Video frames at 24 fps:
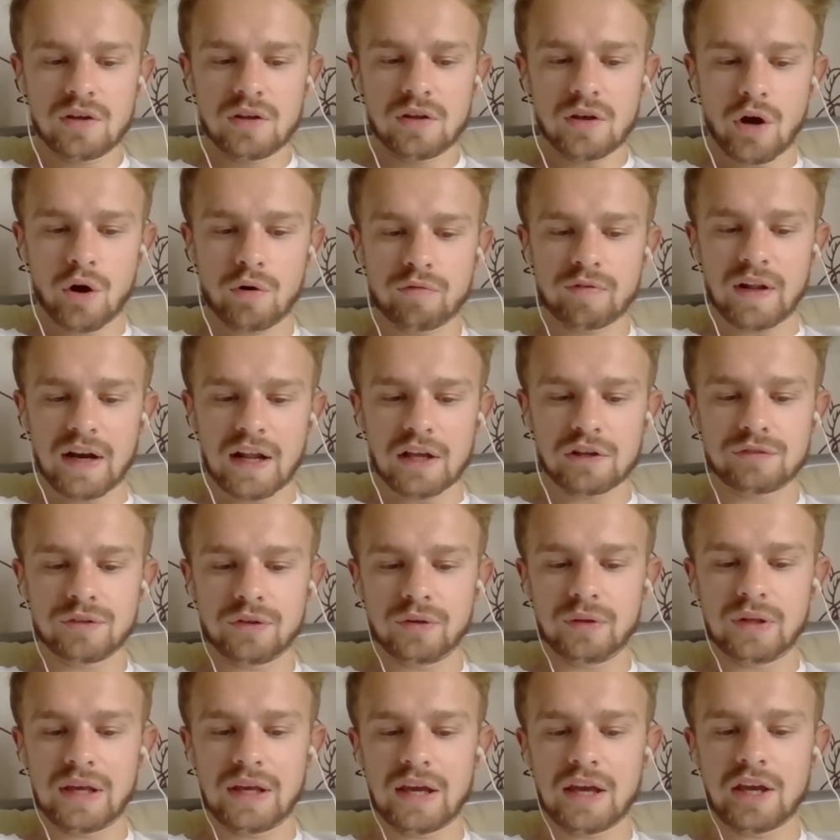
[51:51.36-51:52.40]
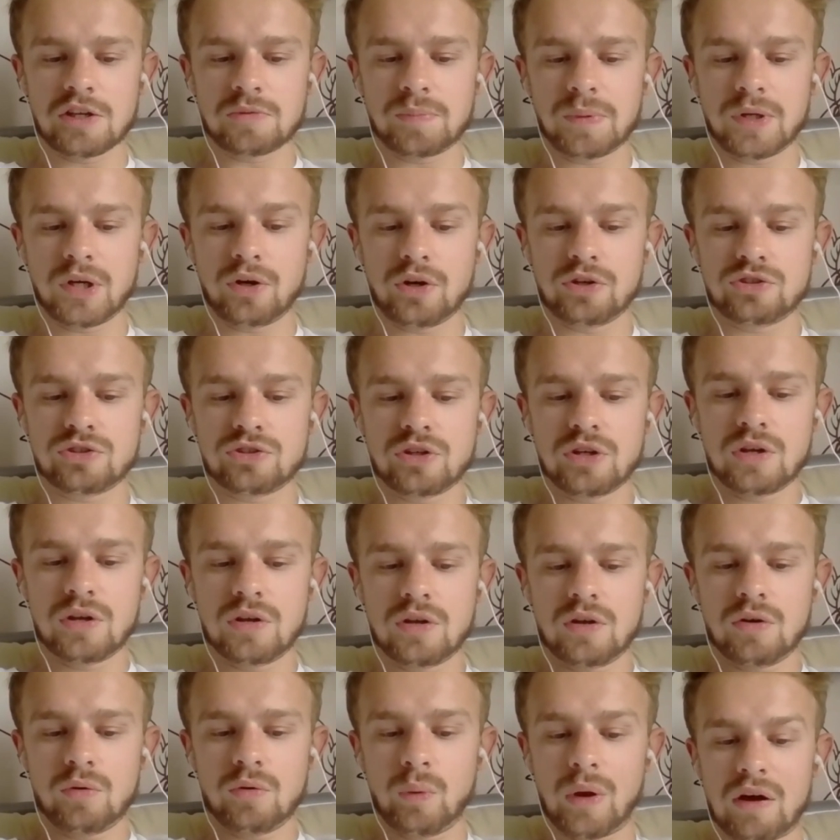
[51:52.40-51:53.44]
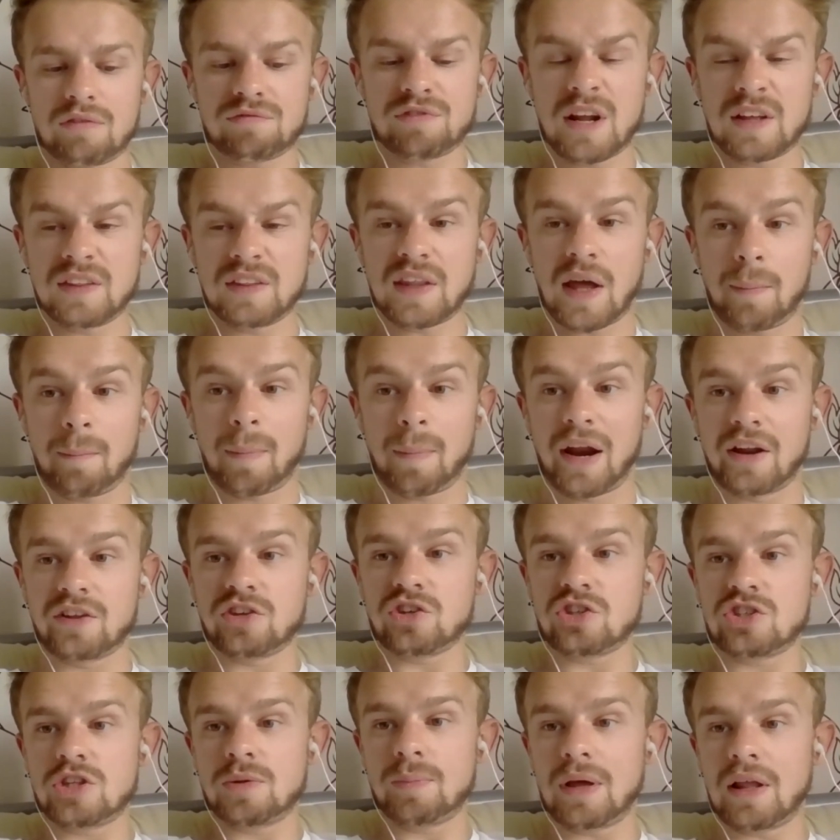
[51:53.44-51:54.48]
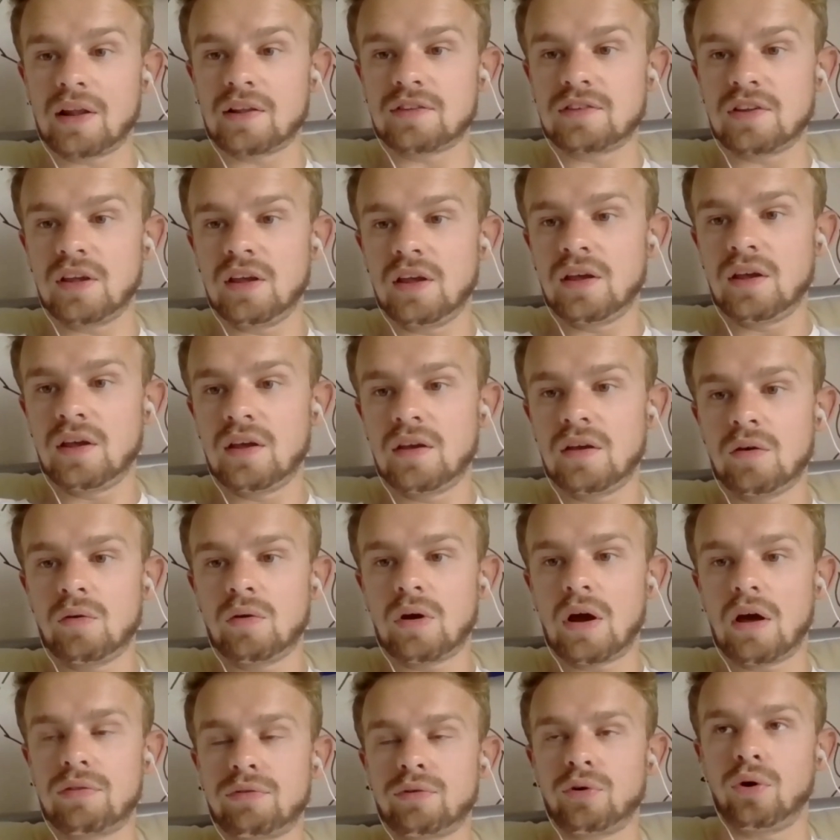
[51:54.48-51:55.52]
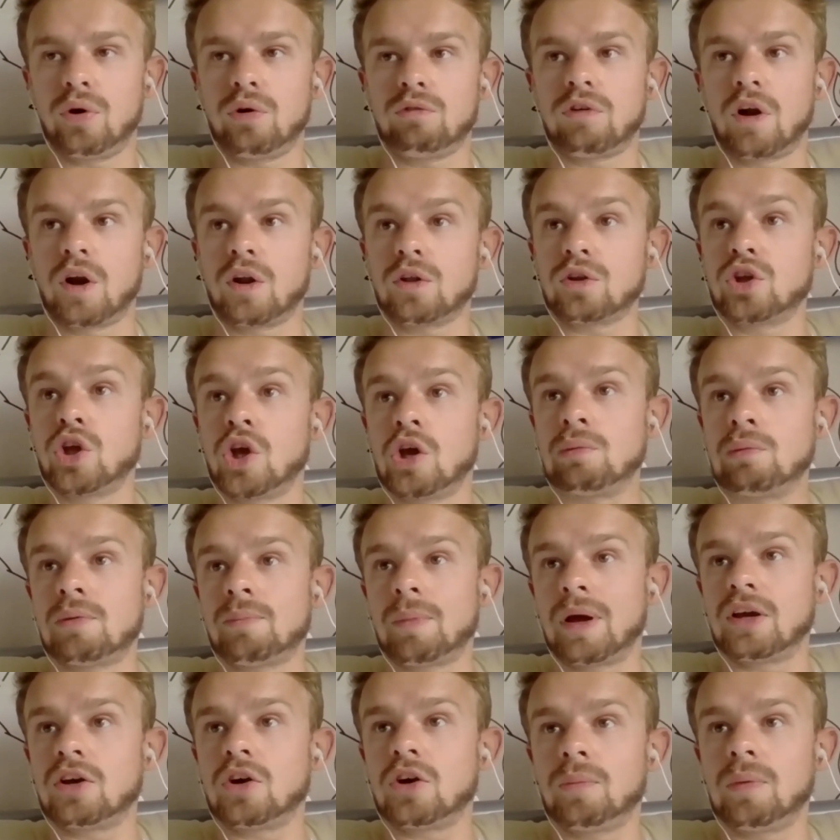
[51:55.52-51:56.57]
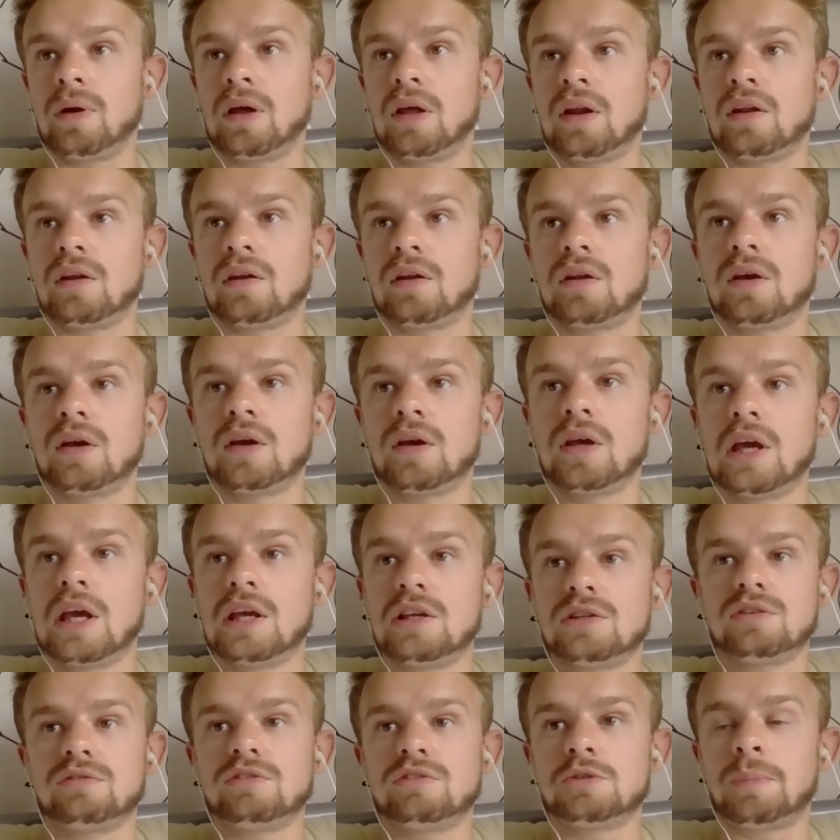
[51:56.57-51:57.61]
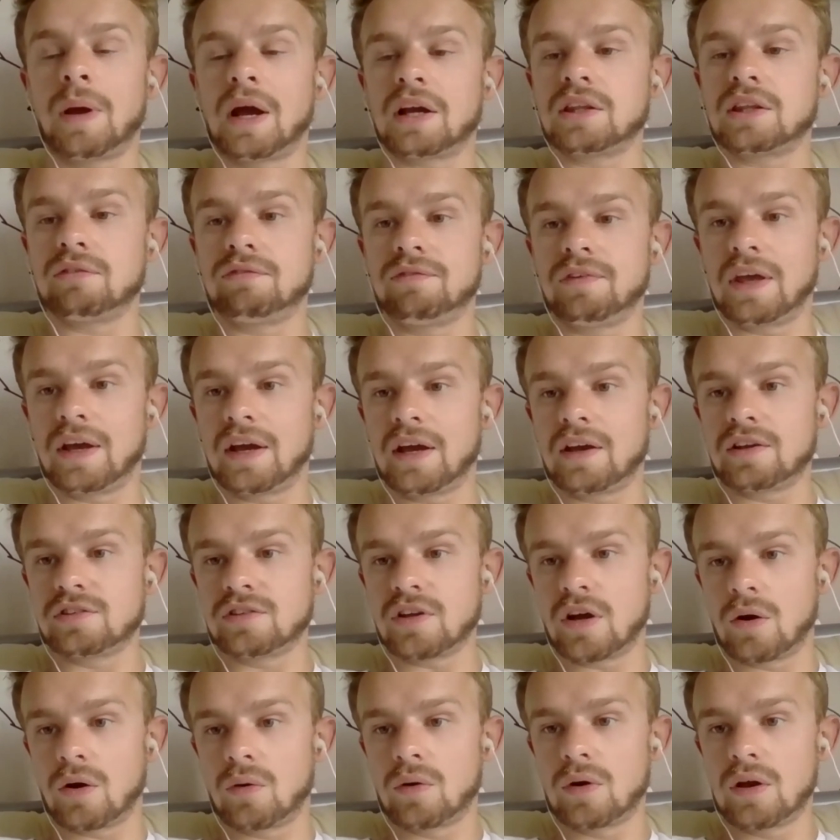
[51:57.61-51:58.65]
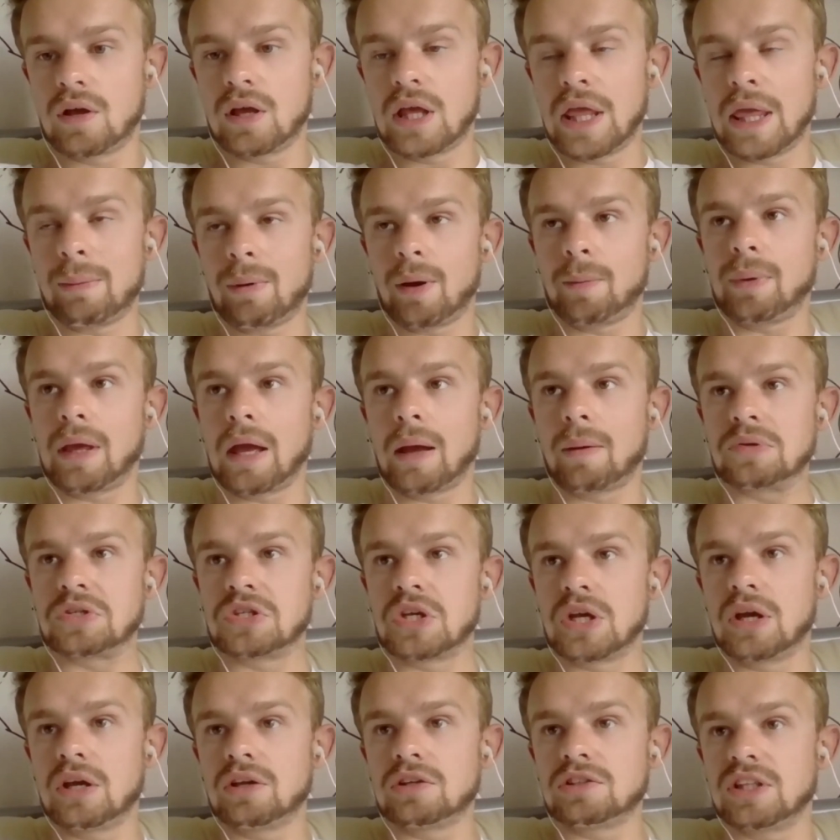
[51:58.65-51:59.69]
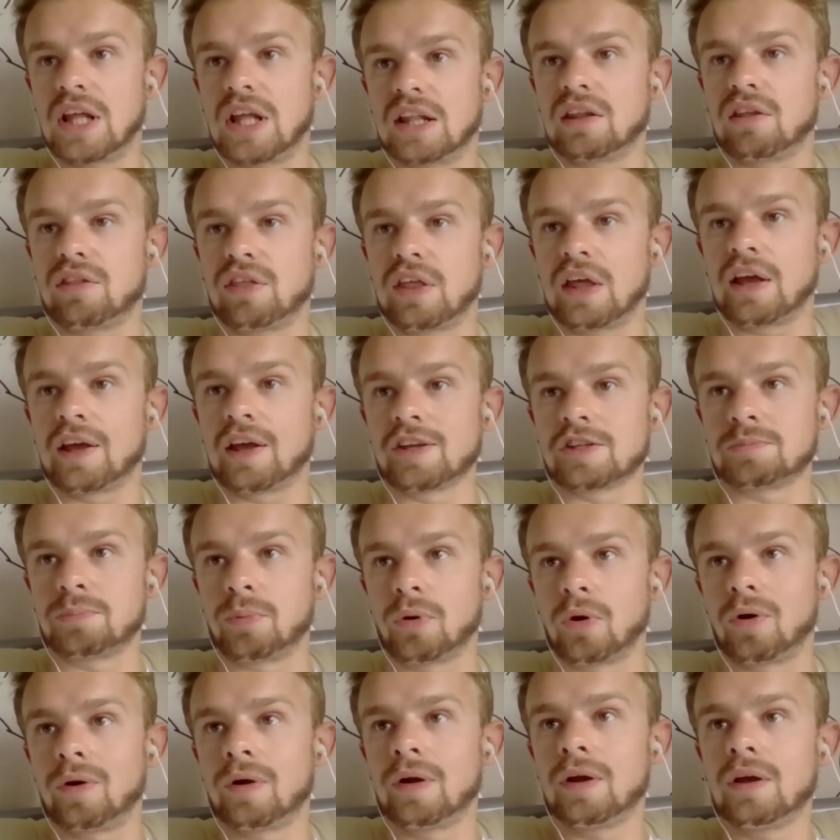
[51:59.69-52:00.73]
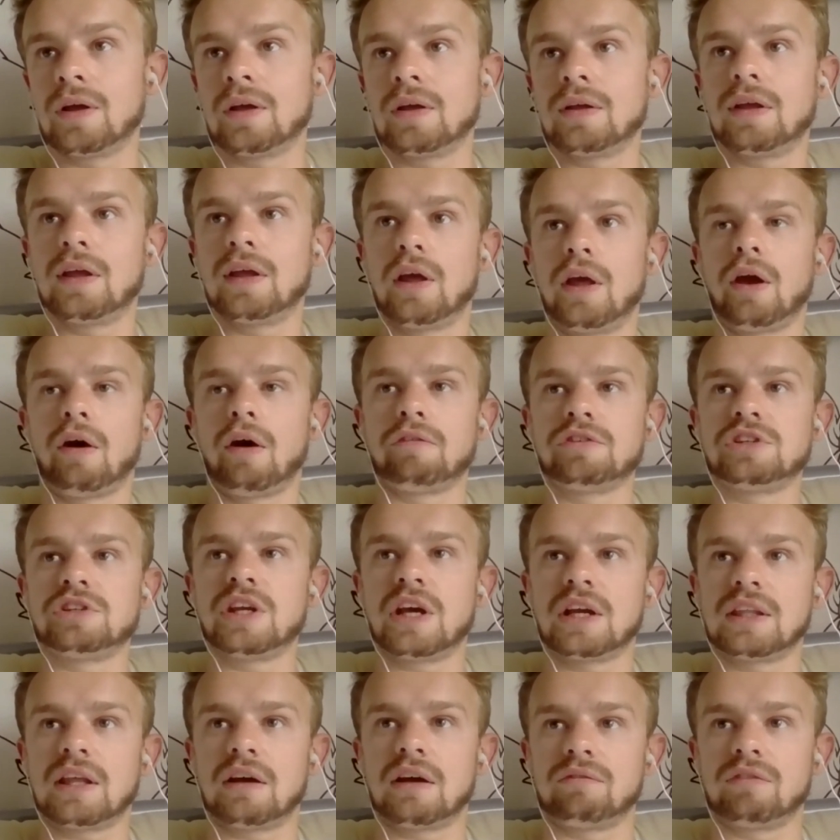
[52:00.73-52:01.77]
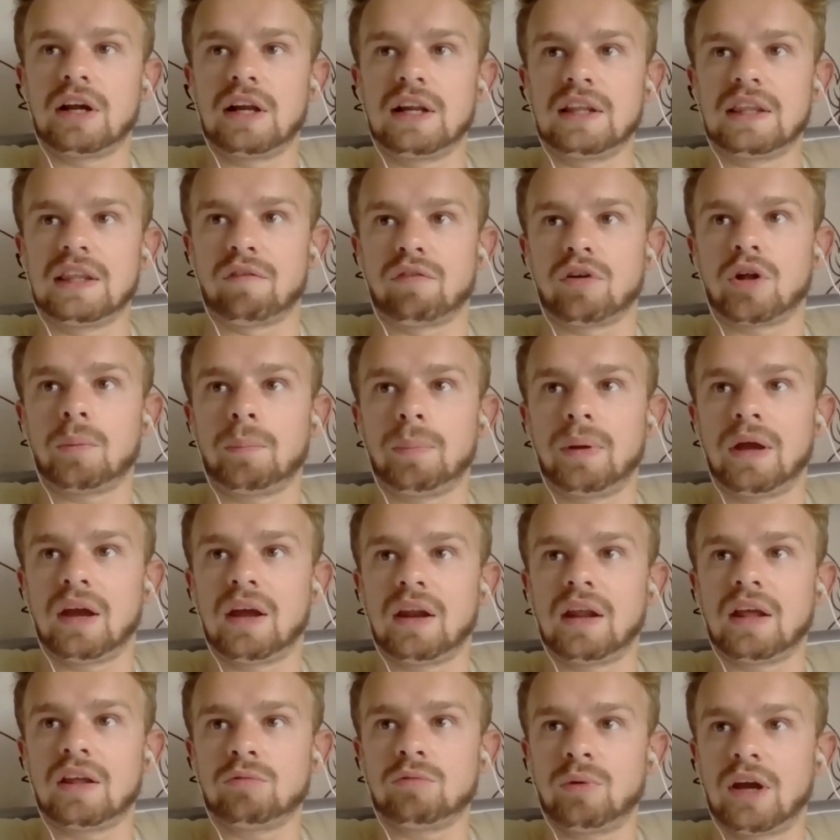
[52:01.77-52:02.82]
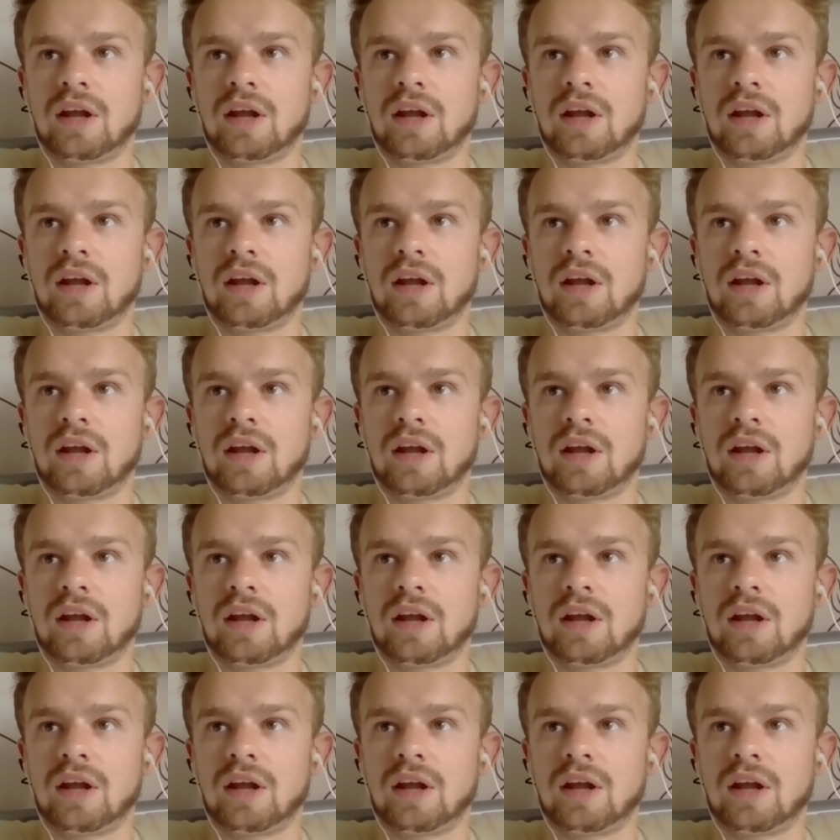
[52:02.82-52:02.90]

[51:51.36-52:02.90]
over the last few years because we haven't had that manager stability. I thought Ronald Koeman might come in, and he's a respected figure, so he might be able to steady things. But he obviously had that really difficult period where